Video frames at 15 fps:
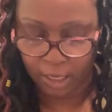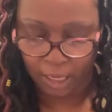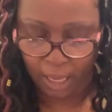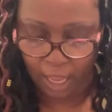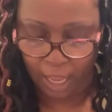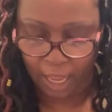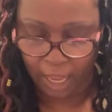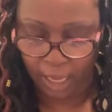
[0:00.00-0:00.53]

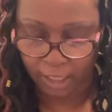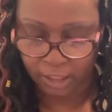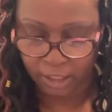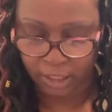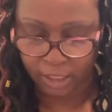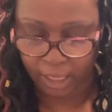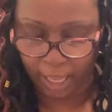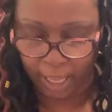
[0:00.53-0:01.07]
I
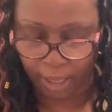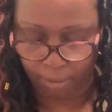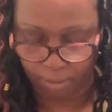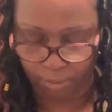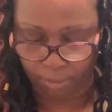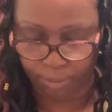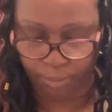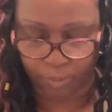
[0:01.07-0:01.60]
actually got,
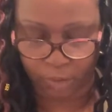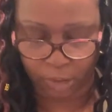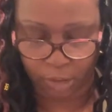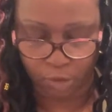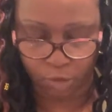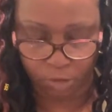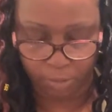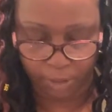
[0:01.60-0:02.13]

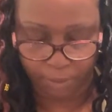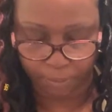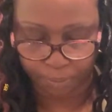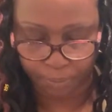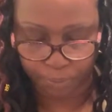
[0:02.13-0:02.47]
excuse me,